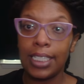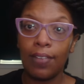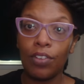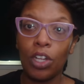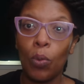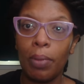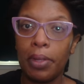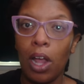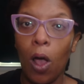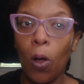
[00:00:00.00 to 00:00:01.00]
Even though we've
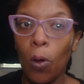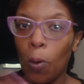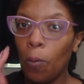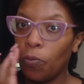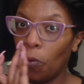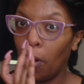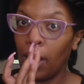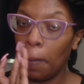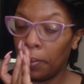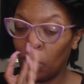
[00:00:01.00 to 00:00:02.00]
been home for a
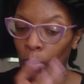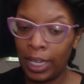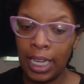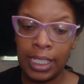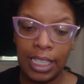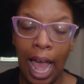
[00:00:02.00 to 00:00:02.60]
couple of weeks,